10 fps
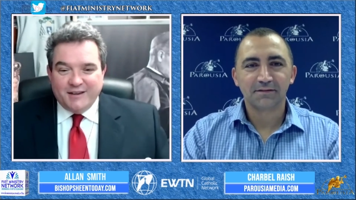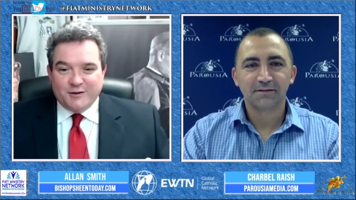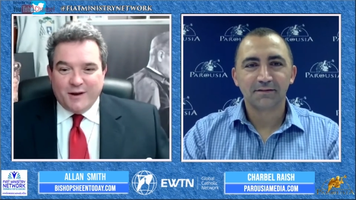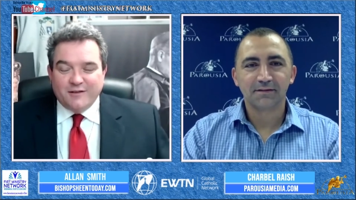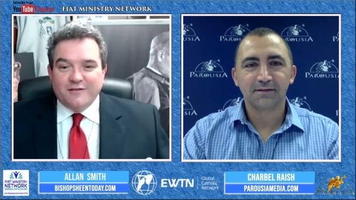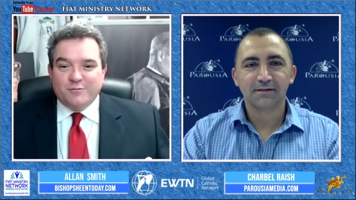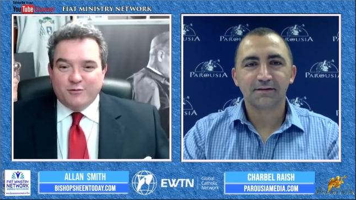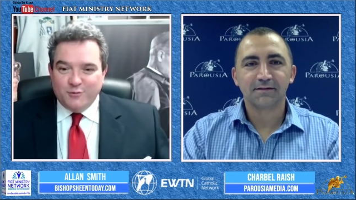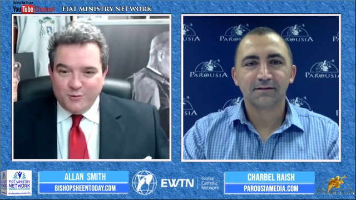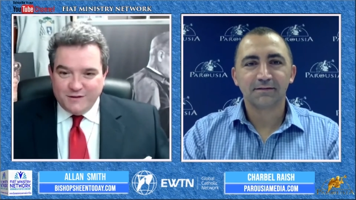Speaker 1: director of
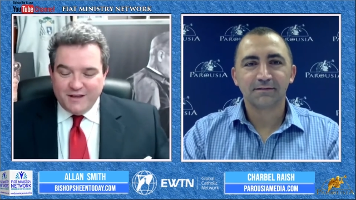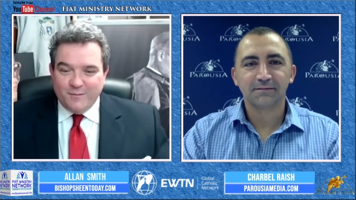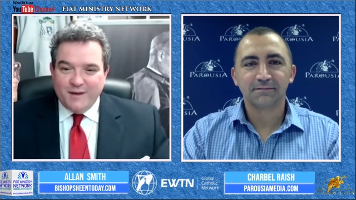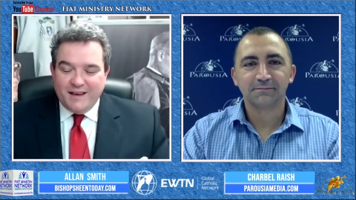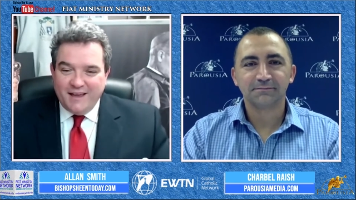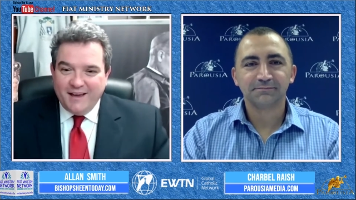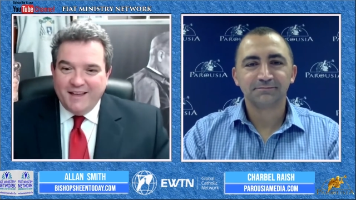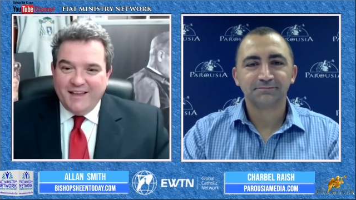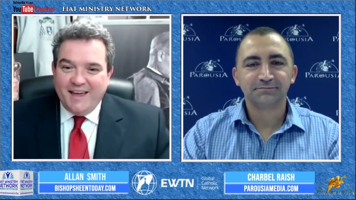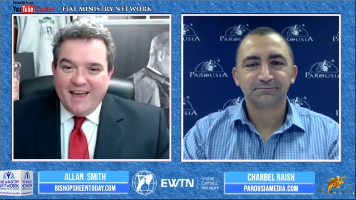Parousia Media.
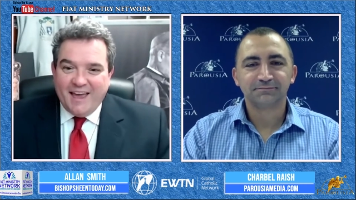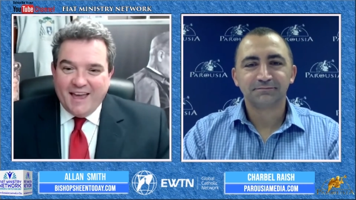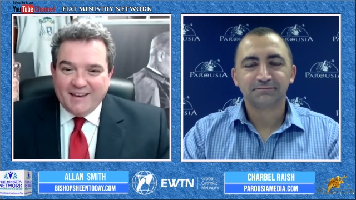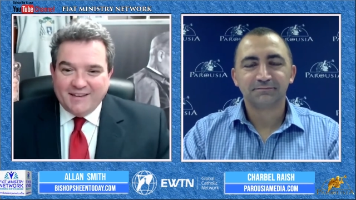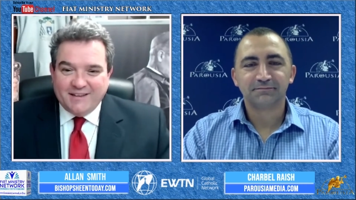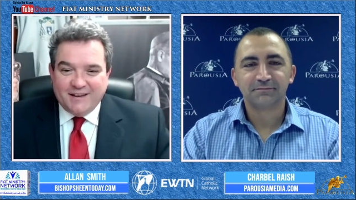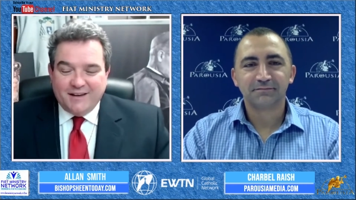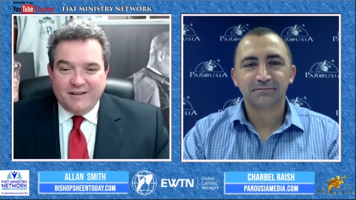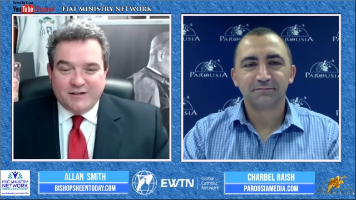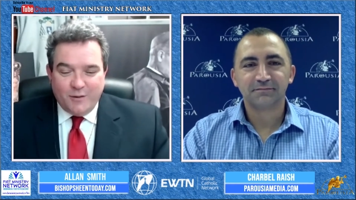And
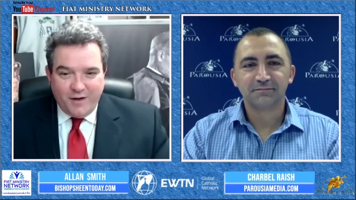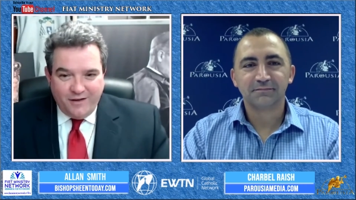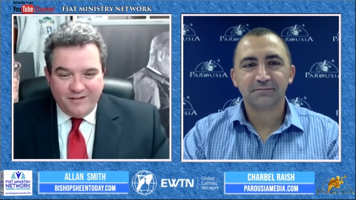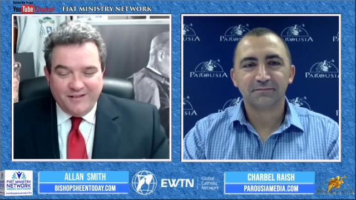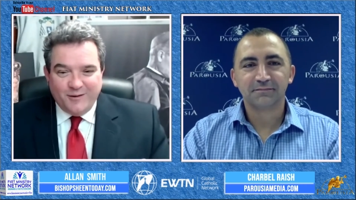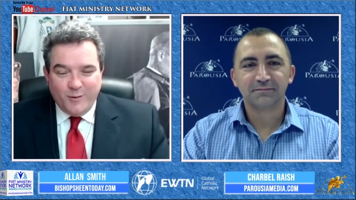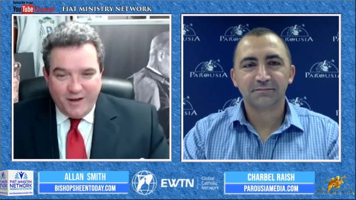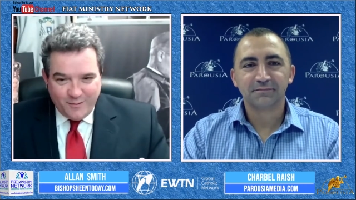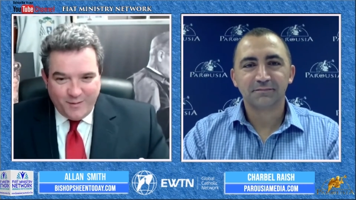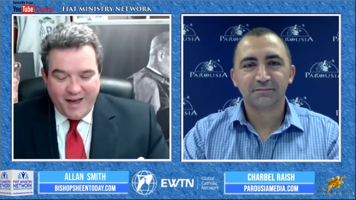Charbel,
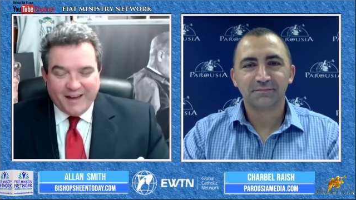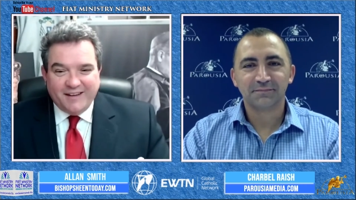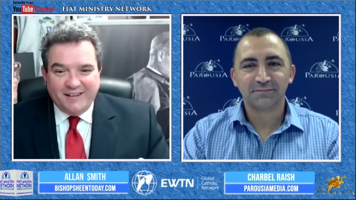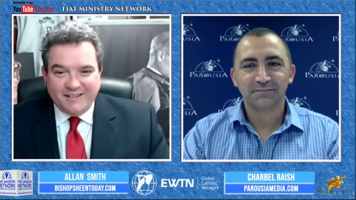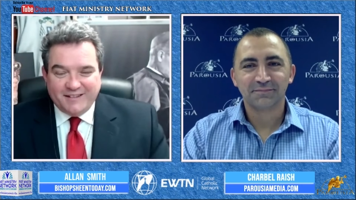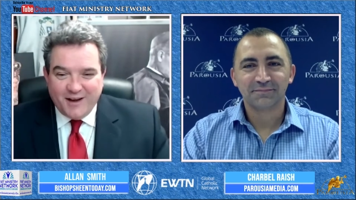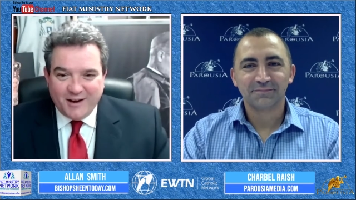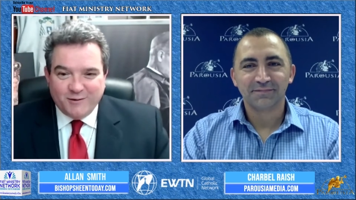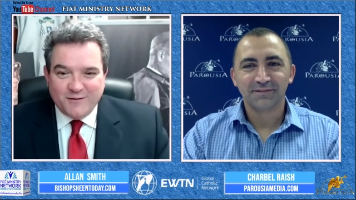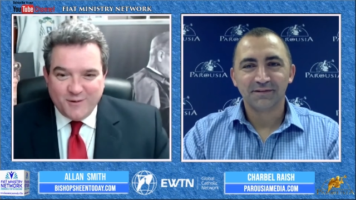welcome back to
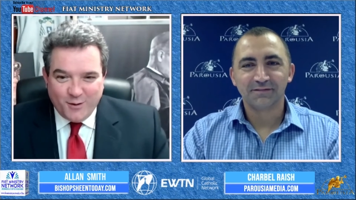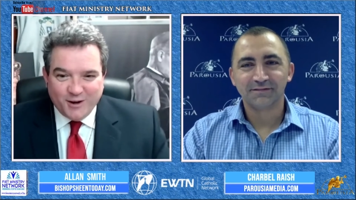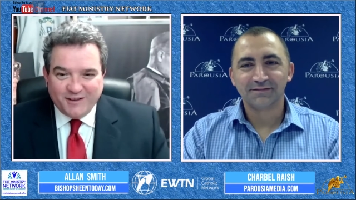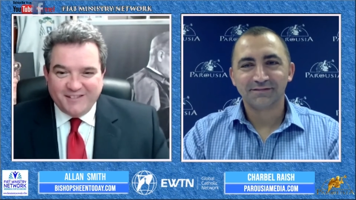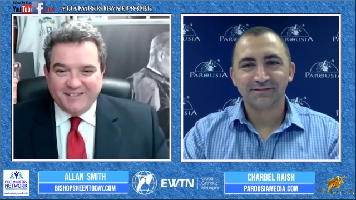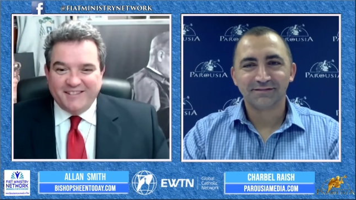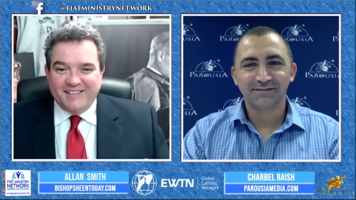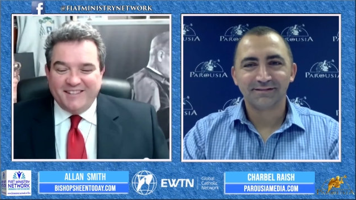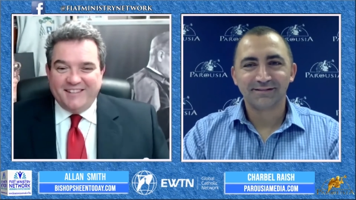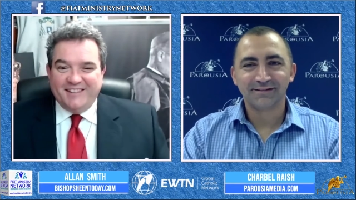Hungry for More.
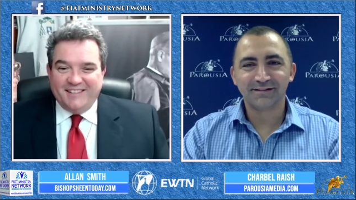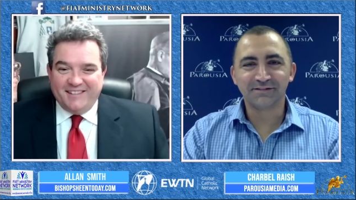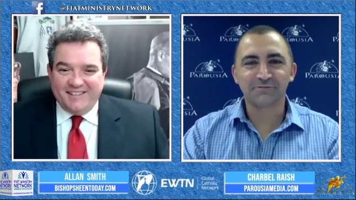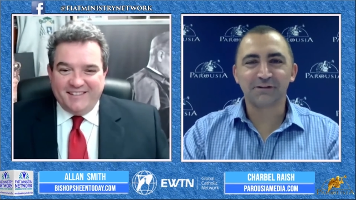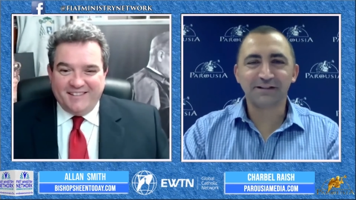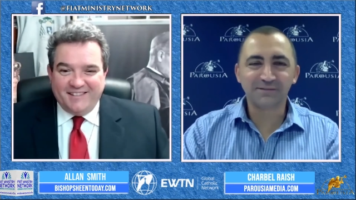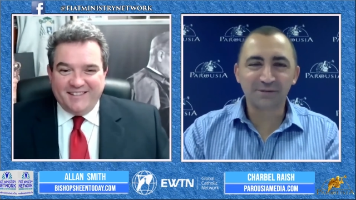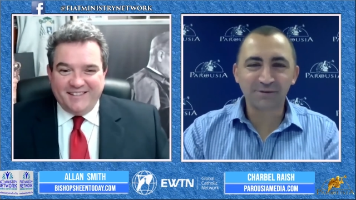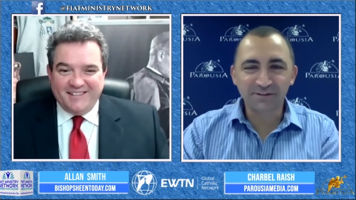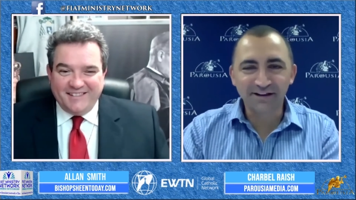
Speaker 2: It's great to
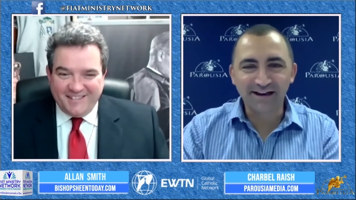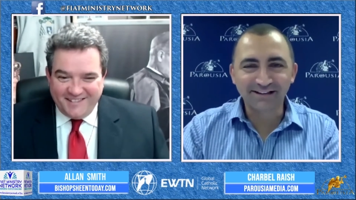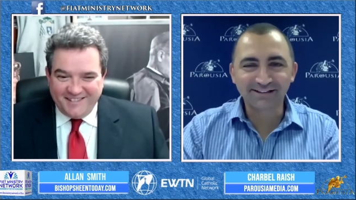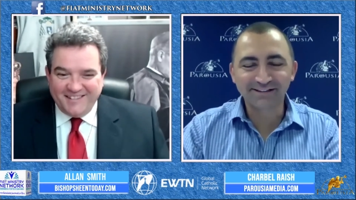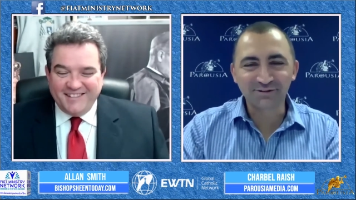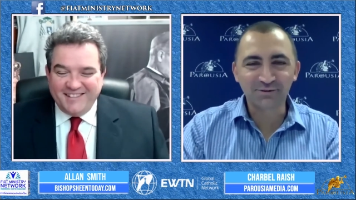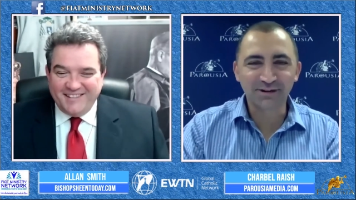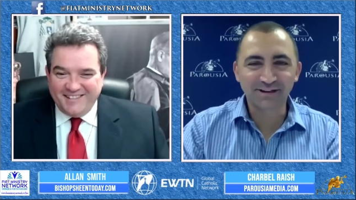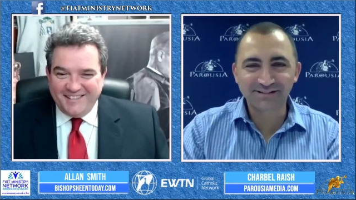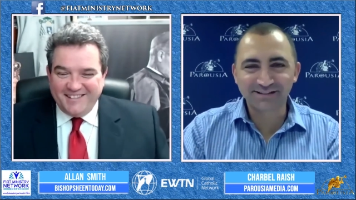be with you, Alan. It's
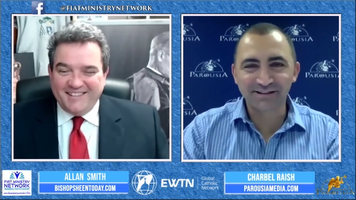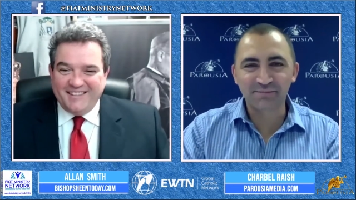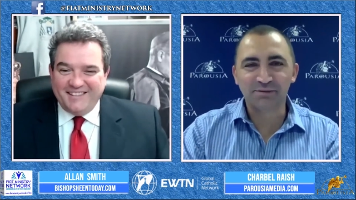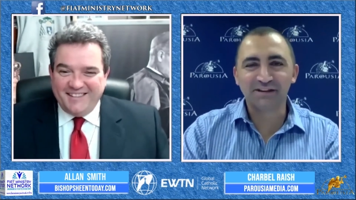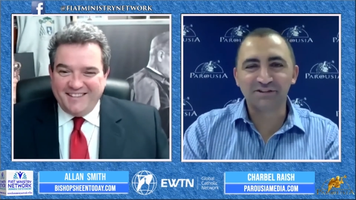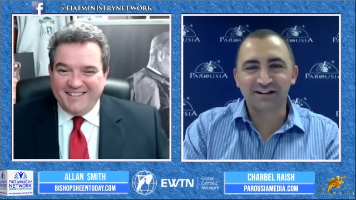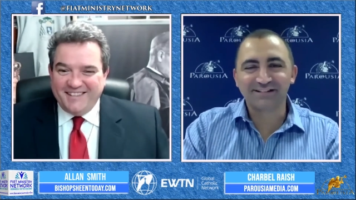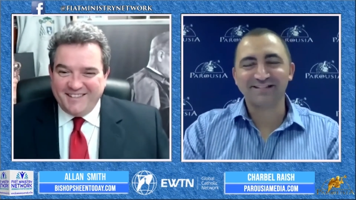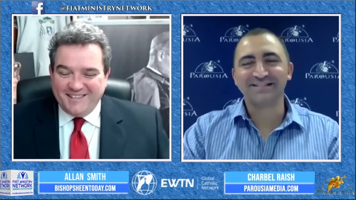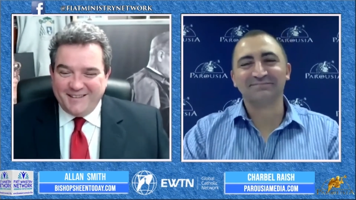always a pleasure.
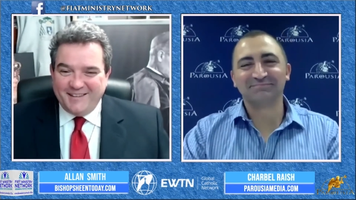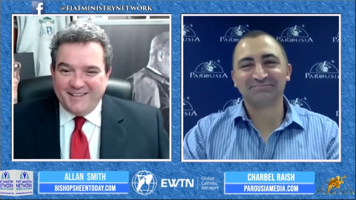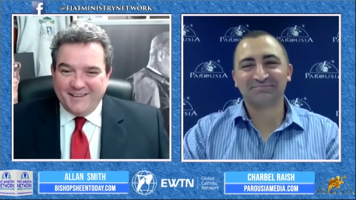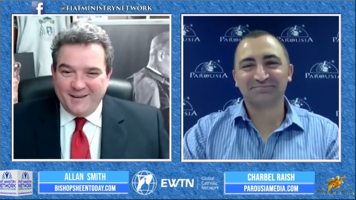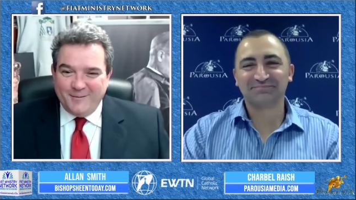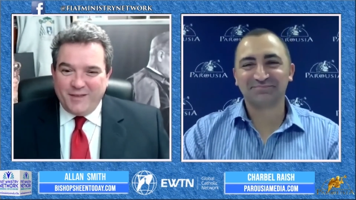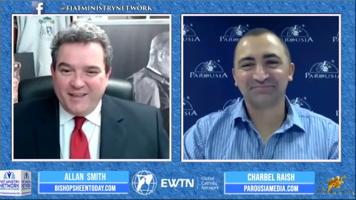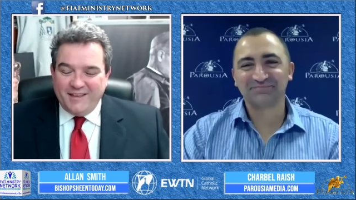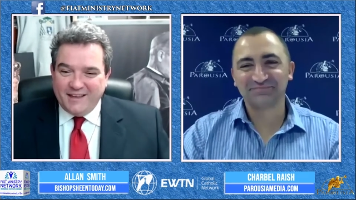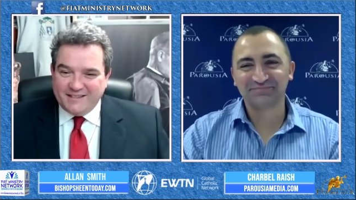
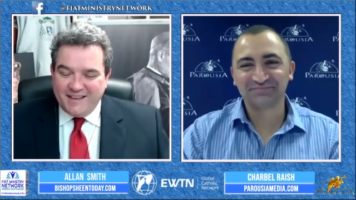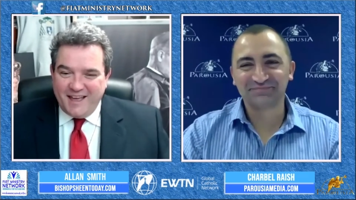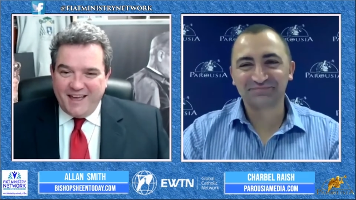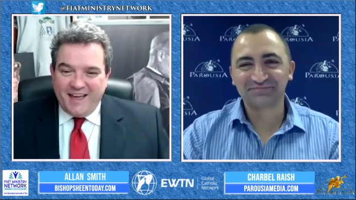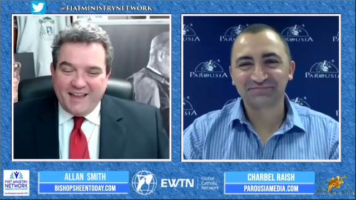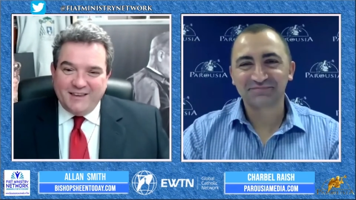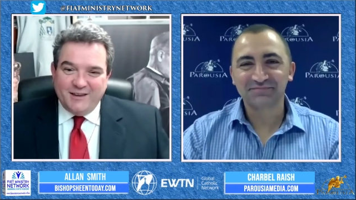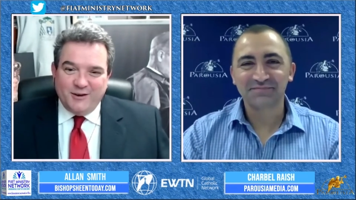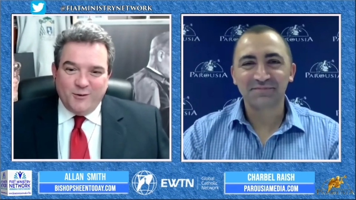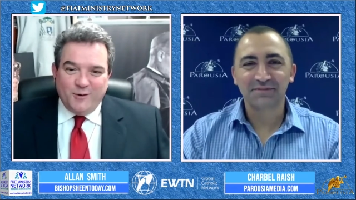
Speaker 1: Yes. And,
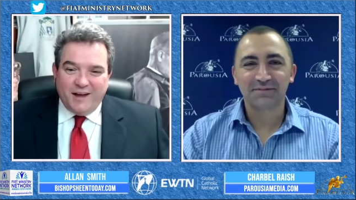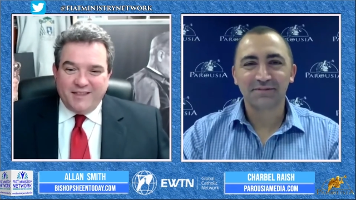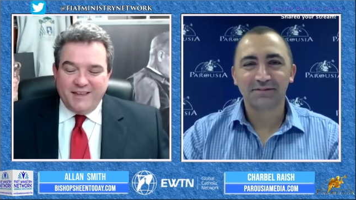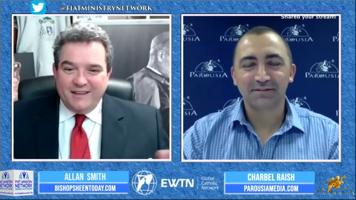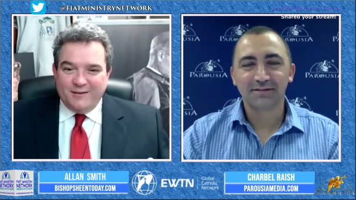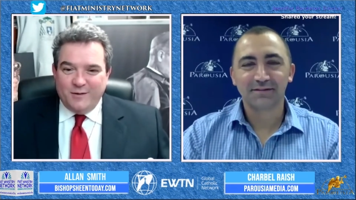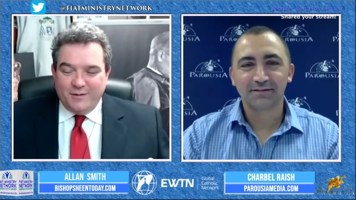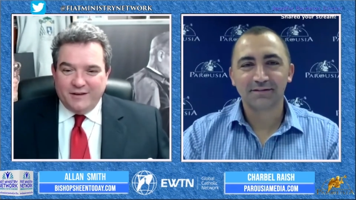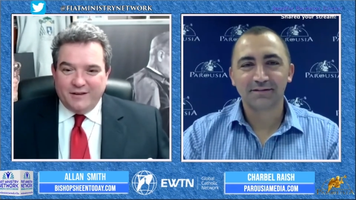you know, I think we've been